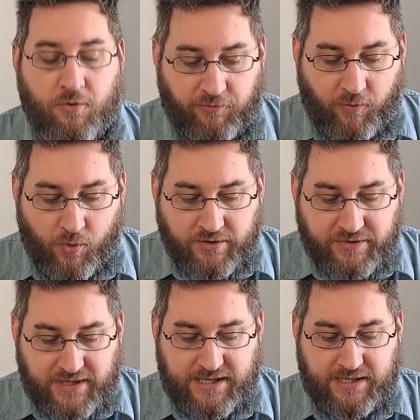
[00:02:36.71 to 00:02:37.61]
for
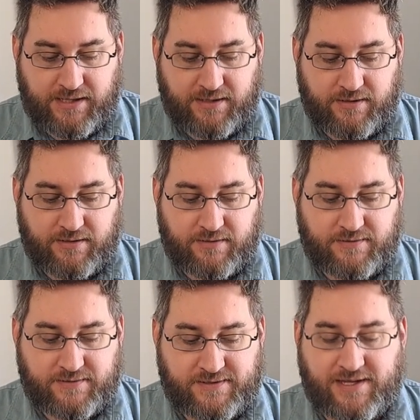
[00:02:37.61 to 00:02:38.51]
the
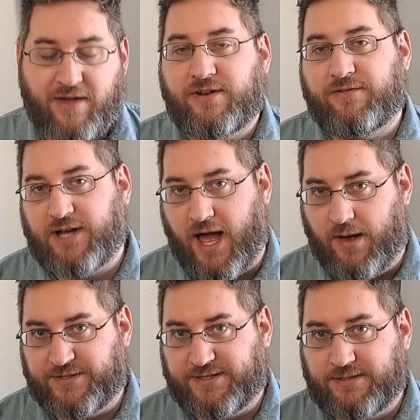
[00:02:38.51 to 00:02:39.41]
Seven of
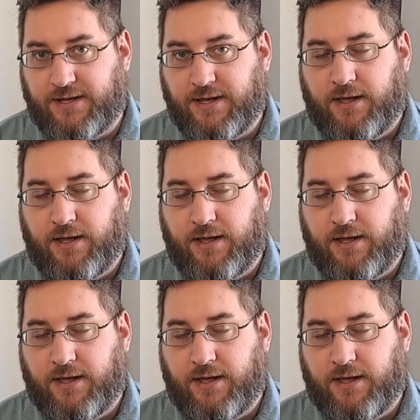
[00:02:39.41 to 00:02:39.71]
Cups,